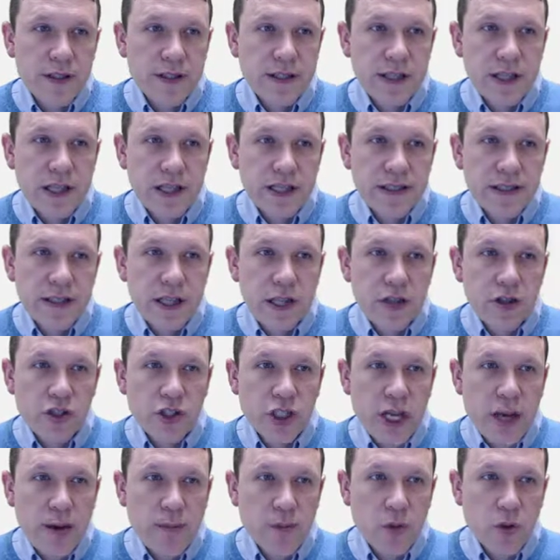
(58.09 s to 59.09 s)
It's in
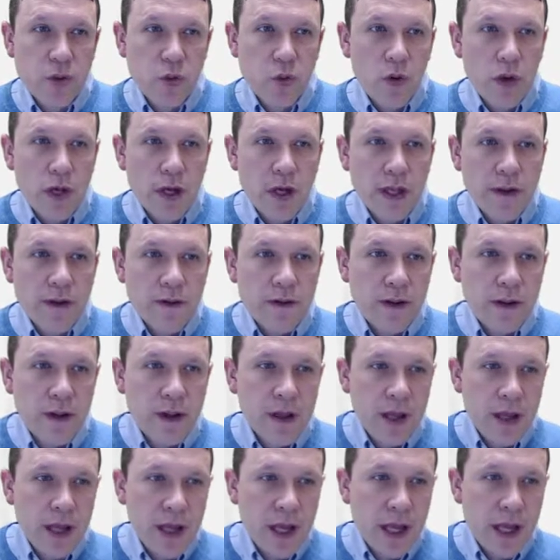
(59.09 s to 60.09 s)
Excel chapter 1
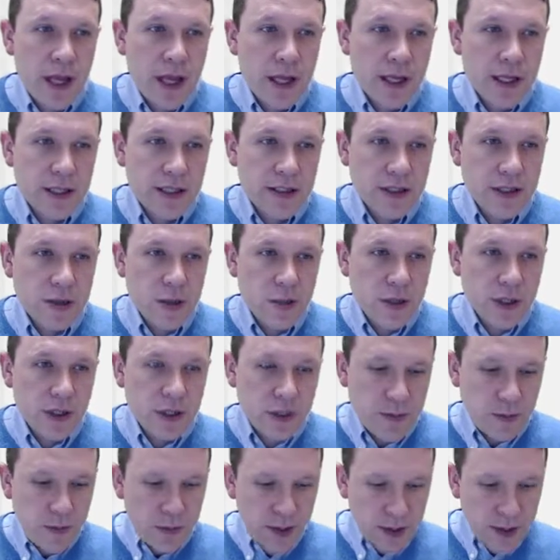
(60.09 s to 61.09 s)
and it's
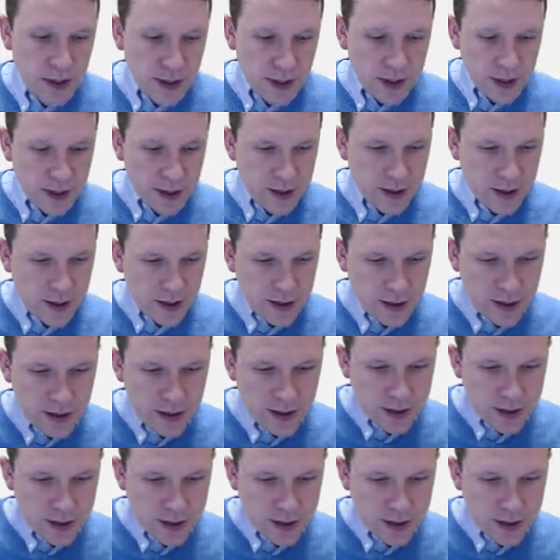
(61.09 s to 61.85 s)
going to be